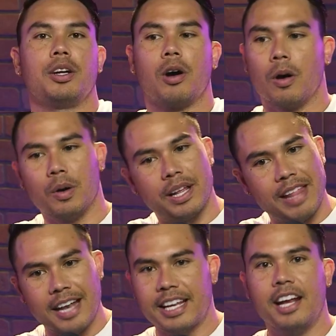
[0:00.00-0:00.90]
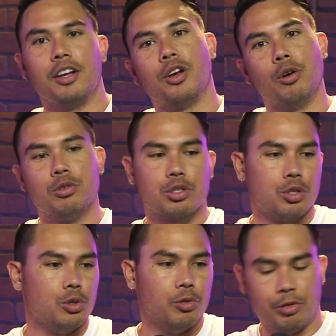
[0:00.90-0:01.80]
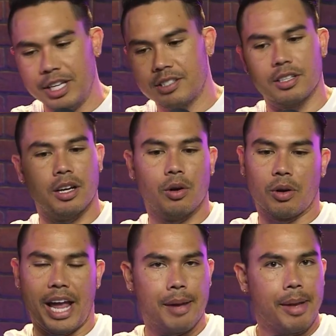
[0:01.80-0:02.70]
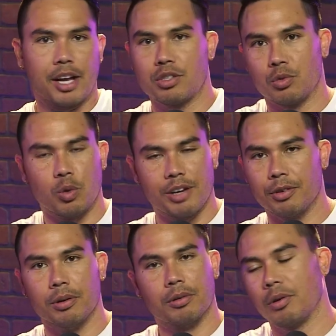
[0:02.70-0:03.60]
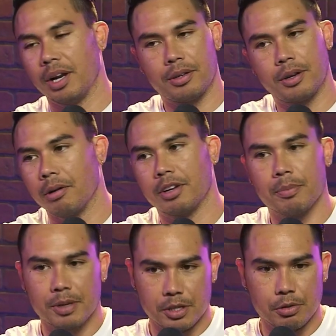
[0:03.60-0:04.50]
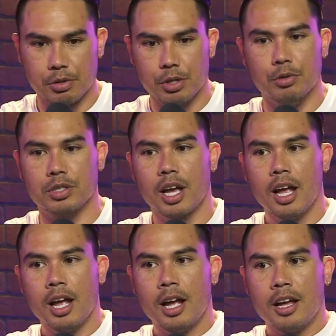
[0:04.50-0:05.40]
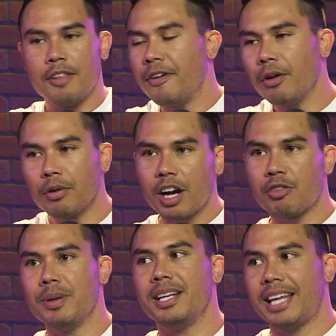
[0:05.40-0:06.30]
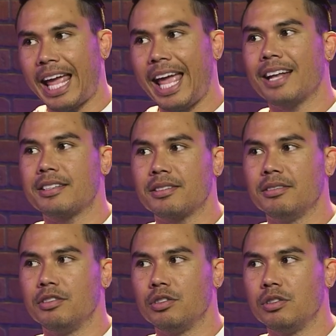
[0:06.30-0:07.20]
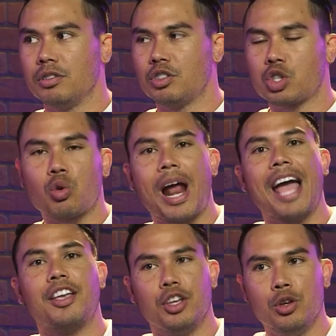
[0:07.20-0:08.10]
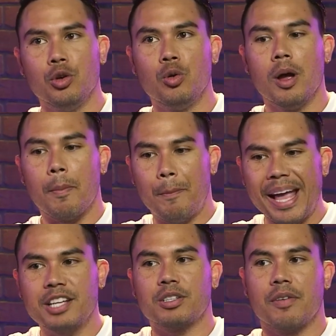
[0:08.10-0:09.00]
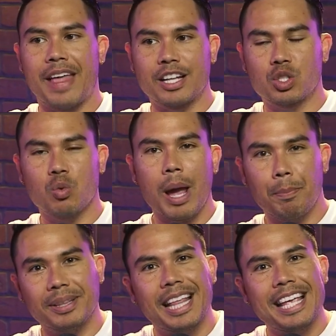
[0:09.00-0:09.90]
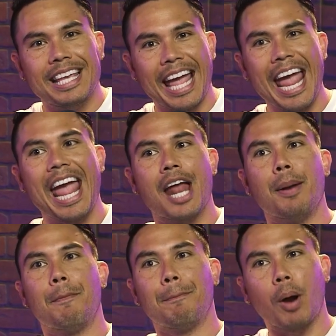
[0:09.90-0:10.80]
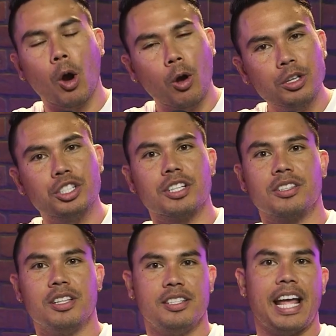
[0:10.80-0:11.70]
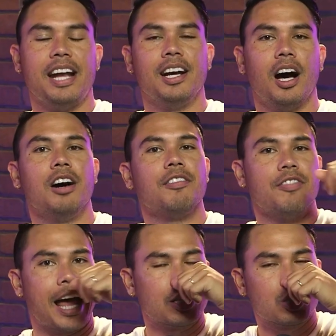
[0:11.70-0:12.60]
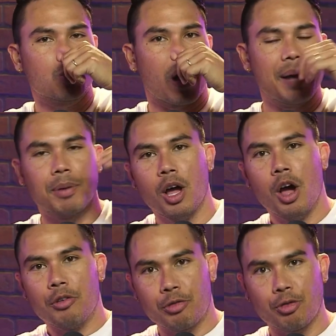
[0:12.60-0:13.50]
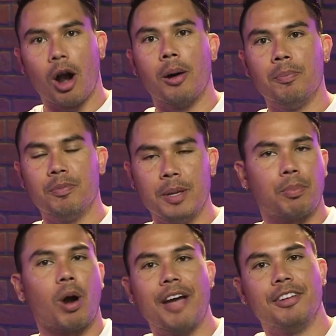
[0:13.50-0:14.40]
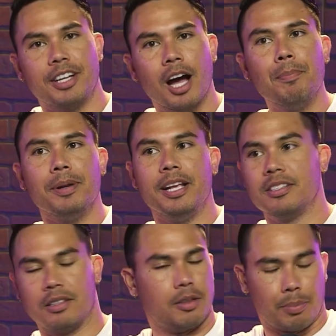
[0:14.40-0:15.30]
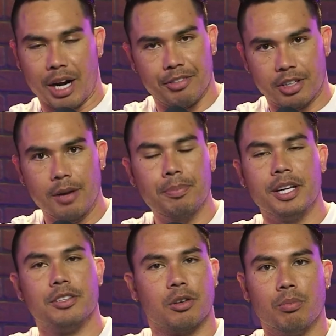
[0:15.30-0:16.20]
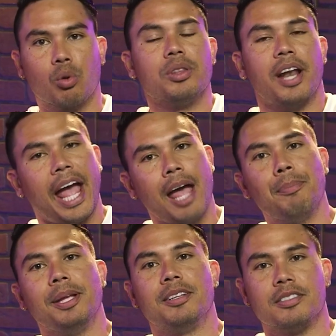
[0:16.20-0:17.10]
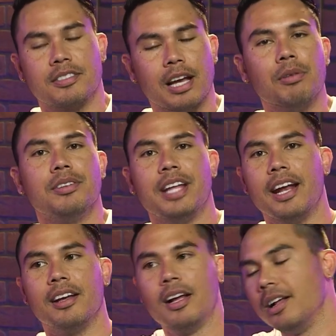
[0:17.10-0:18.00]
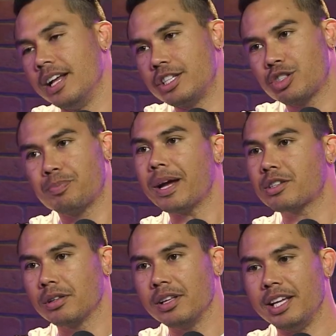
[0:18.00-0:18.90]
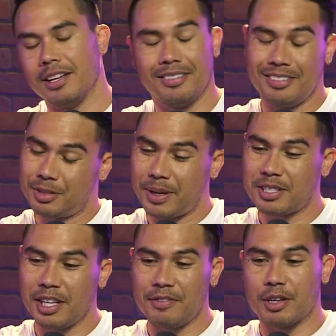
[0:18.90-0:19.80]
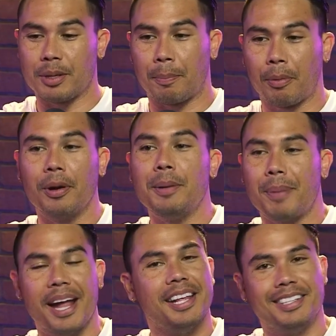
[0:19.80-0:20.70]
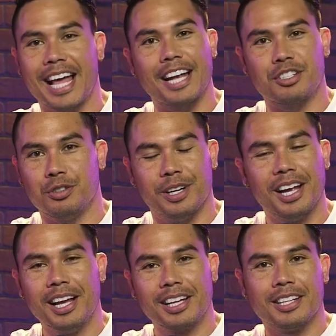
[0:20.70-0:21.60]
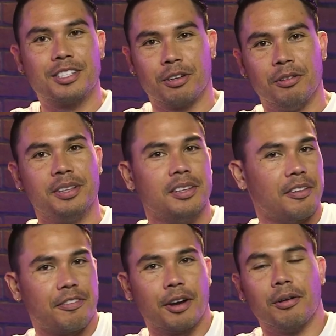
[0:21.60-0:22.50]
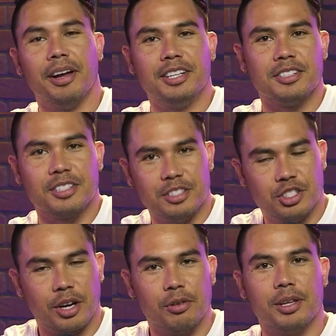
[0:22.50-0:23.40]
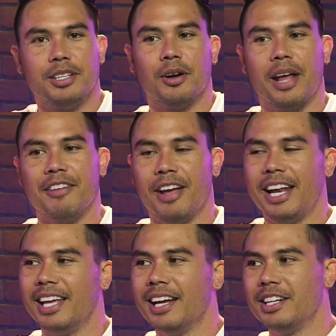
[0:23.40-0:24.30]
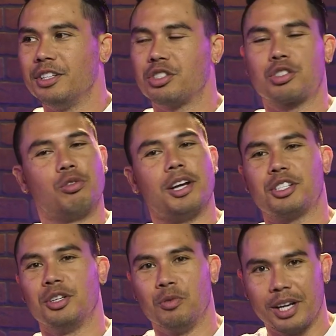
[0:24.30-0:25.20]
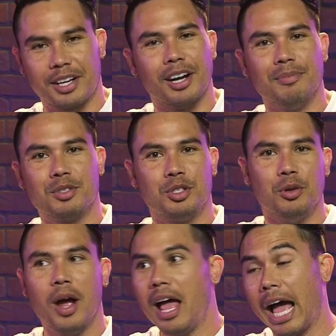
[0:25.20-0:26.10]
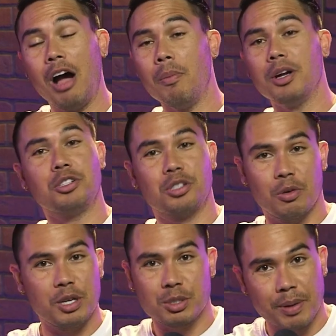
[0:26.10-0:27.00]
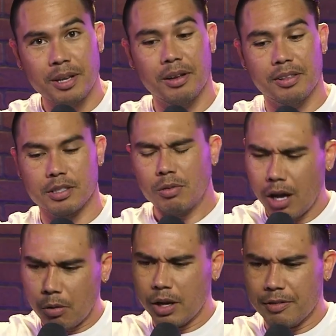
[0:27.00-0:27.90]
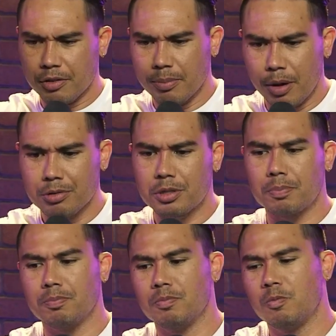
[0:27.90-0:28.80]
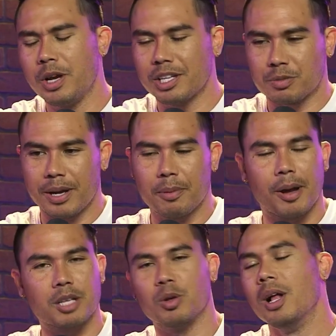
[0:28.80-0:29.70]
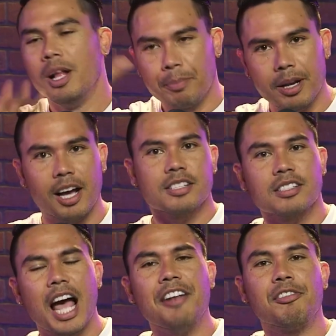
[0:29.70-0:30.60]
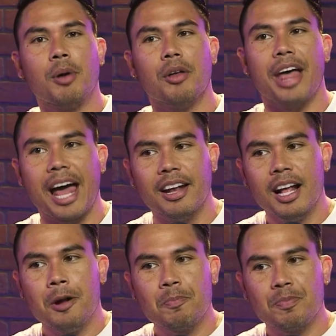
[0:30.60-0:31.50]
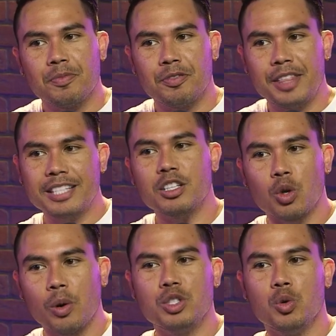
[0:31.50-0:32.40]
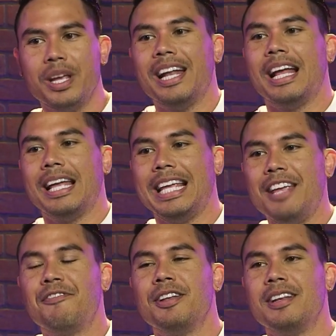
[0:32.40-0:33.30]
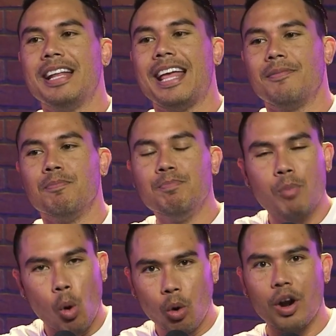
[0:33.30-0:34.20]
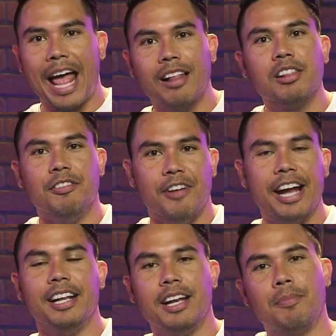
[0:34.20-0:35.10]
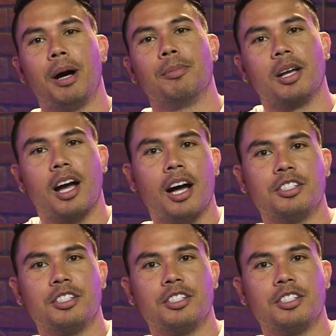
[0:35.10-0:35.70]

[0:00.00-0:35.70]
credit card and that data goes to Visa or Amex or whatever credit card company you use, the federal government can't track you based on that swipe, but they can purchase the data of that swipe from the private companies, and the private companies are more than happy to sell the data, especially if there's a pretty penny attached to it, considering that the federal agencies generally don't have any discretion when it comes to how much should we spend on this. Well, whatever the most we can spend possible. But aside from all that, this is going to get even more elevated in public